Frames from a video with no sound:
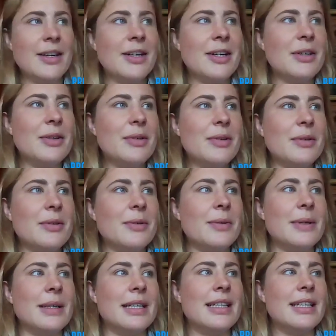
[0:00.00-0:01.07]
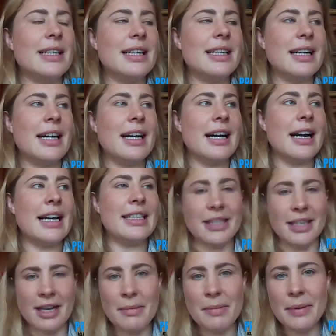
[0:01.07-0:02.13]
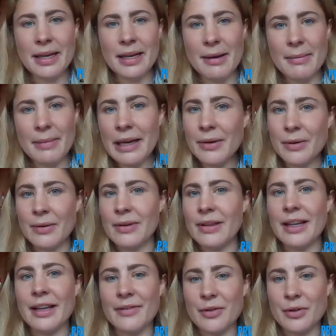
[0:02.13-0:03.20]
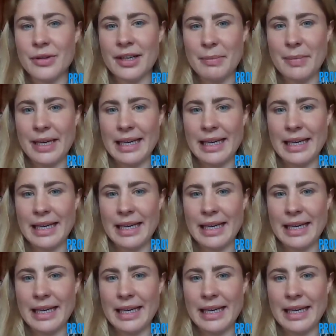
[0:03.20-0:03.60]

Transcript: Oh, is it an up and coming or they've already been?